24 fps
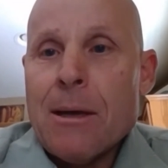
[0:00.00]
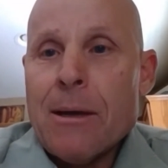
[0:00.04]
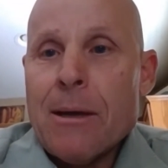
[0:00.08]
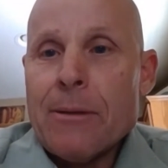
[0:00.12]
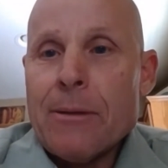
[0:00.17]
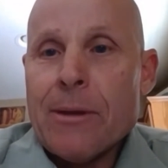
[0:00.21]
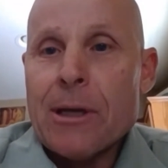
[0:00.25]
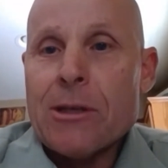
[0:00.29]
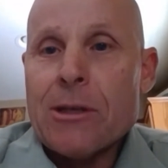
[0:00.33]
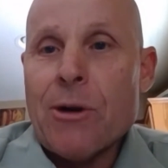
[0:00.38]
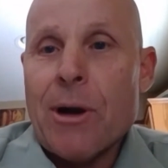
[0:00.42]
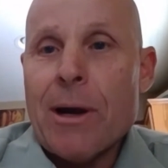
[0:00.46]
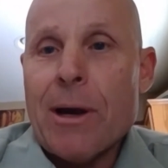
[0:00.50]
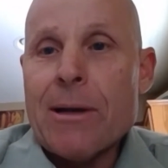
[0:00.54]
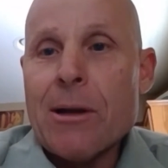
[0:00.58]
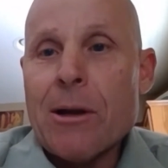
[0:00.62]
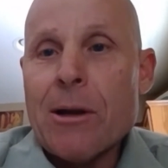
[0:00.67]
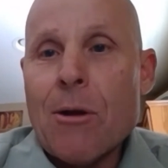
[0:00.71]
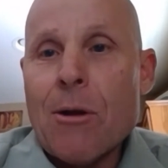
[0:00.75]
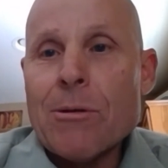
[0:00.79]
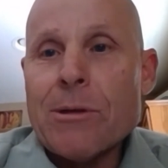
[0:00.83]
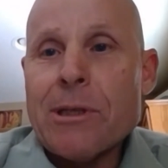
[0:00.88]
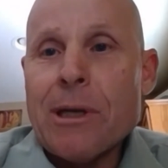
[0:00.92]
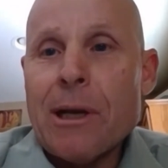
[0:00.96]
they tried
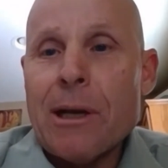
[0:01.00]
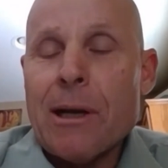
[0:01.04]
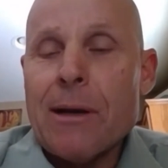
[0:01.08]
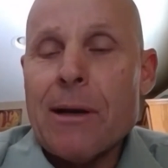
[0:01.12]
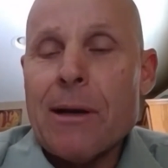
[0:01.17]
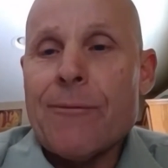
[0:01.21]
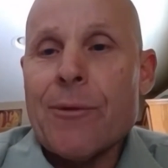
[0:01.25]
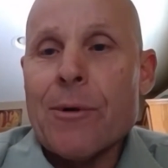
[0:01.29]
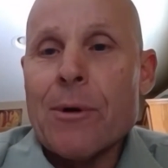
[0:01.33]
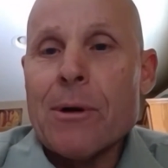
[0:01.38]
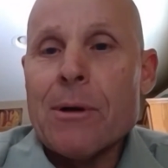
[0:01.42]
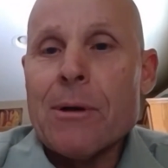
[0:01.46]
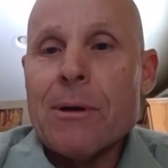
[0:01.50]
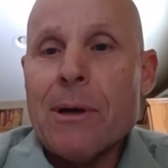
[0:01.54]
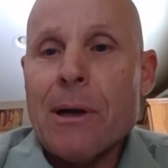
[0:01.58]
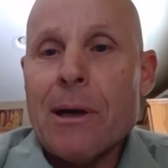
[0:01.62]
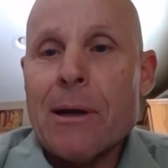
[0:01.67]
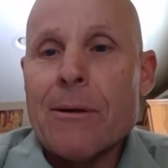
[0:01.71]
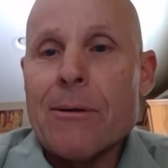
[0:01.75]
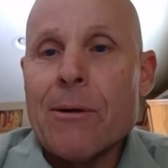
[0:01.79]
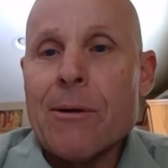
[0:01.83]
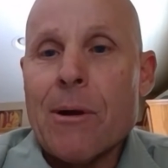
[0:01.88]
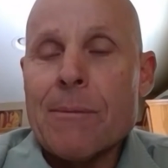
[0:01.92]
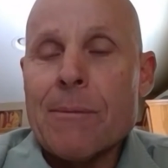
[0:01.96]
negotiating for, I
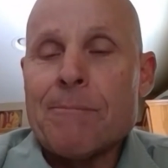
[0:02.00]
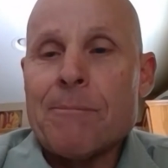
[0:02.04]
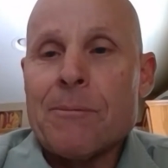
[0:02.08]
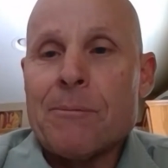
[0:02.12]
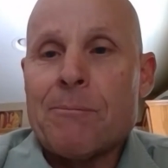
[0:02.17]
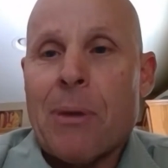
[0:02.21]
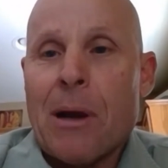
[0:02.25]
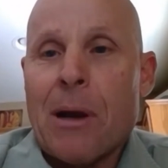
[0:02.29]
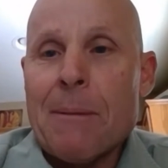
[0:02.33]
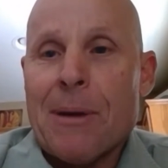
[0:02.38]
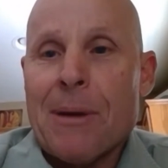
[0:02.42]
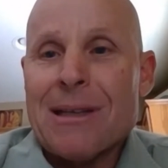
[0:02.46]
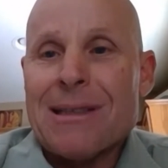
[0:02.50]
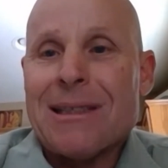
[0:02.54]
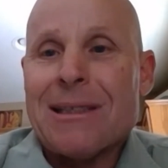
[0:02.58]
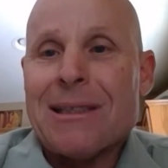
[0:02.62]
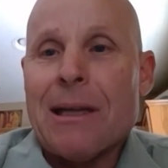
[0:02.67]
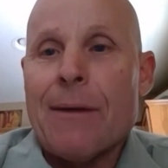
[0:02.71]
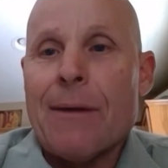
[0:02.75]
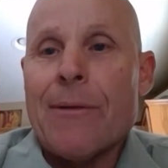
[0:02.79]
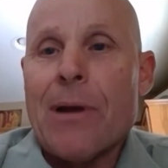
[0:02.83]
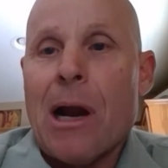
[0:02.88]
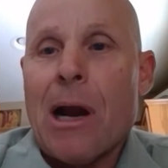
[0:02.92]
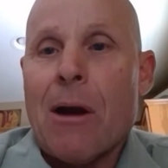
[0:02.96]
don't know, probably about
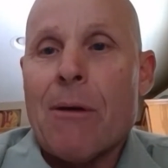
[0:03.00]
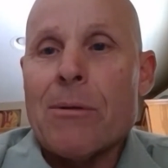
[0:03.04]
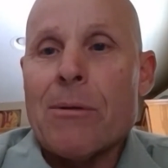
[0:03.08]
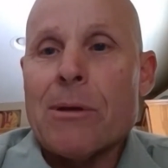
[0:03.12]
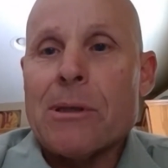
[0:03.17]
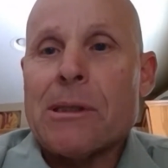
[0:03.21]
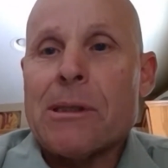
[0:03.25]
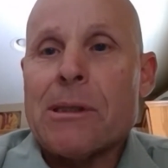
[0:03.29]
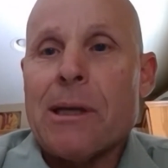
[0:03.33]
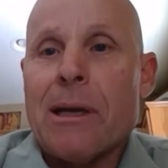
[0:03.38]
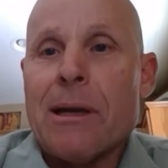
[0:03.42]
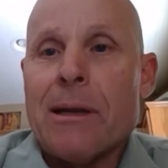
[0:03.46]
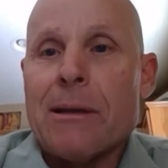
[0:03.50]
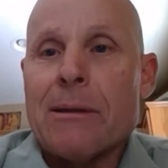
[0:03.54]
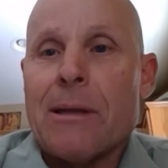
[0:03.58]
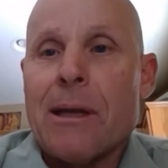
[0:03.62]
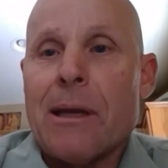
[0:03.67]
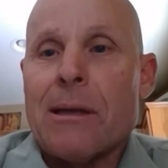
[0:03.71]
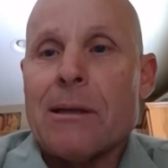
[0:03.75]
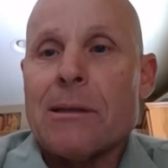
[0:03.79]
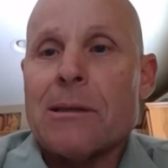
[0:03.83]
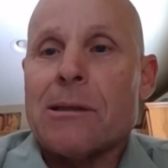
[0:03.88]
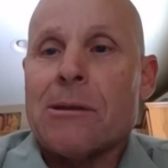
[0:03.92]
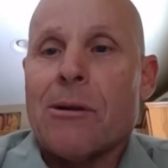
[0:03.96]
7 hours, and
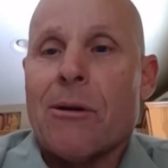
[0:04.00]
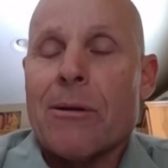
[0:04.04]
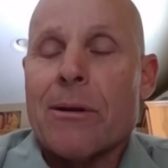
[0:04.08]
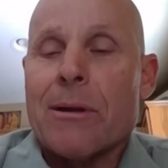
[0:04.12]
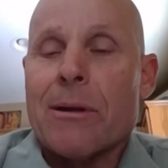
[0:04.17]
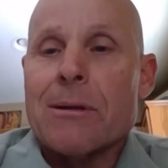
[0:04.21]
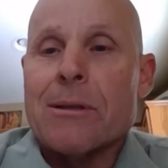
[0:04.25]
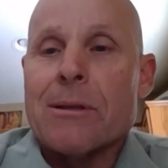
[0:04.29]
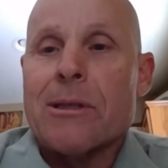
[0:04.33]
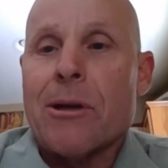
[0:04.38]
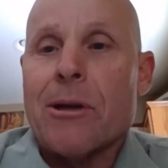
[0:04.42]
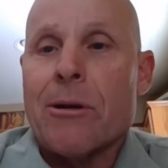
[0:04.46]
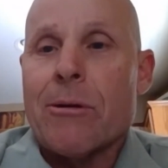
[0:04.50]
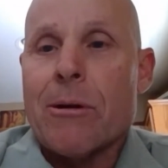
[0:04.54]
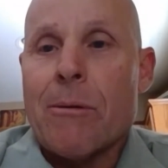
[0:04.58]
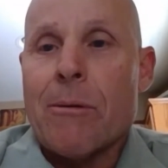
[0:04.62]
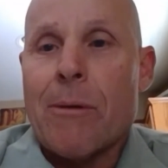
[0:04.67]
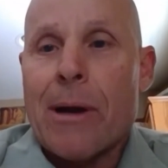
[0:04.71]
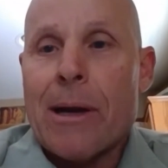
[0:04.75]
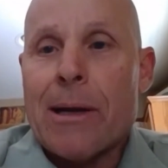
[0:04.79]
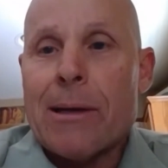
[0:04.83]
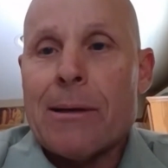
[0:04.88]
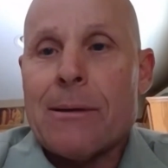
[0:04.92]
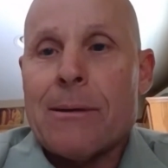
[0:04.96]
things started to
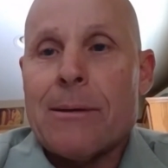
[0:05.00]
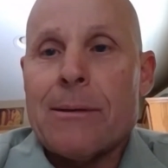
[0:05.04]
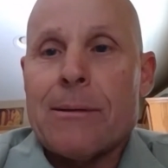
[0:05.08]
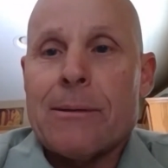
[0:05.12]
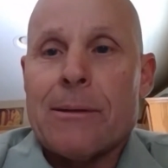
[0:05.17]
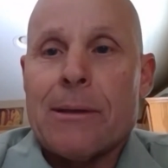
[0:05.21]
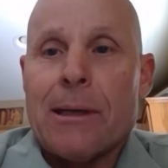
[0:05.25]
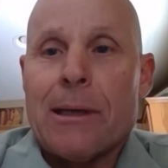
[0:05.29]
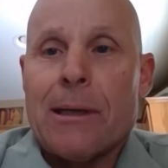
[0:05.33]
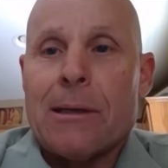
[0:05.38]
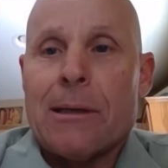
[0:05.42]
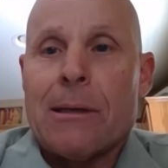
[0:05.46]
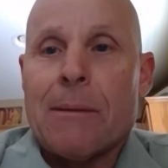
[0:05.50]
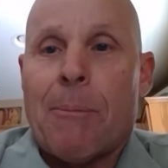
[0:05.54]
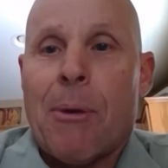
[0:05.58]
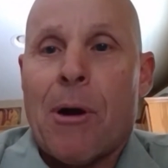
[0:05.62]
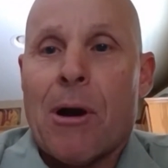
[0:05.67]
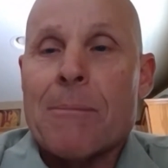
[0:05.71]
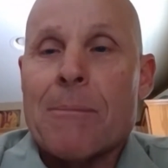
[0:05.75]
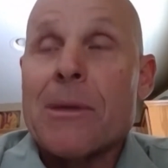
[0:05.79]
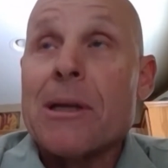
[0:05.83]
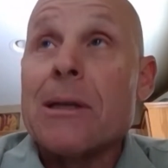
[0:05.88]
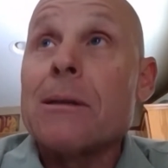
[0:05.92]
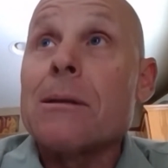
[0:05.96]
deteriorate. The
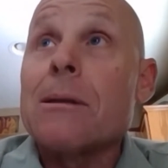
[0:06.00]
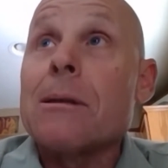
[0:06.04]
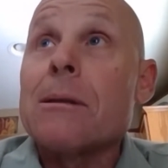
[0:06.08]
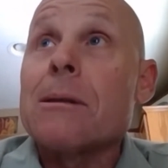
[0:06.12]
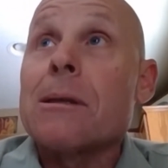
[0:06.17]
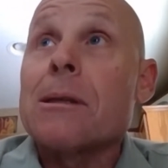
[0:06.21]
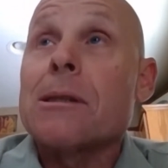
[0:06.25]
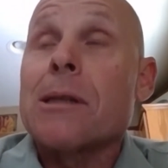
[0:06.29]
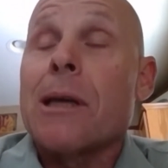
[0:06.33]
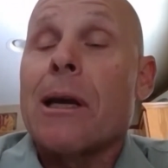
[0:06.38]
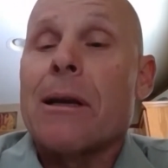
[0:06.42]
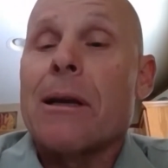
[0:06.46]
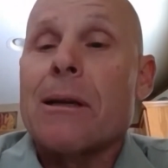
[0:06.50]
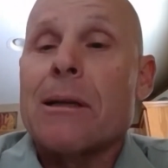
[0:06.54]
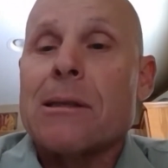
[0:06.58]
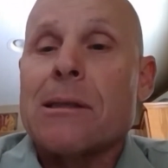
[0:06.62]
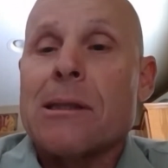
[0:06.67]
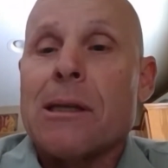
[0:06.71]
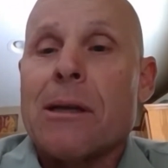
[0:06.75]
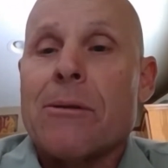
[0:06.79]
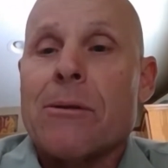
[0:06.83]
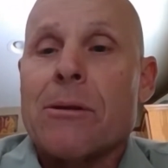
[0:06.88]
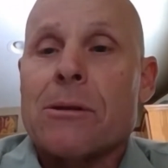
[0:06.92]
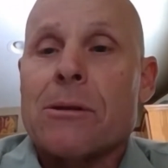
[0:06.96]
department decided to send the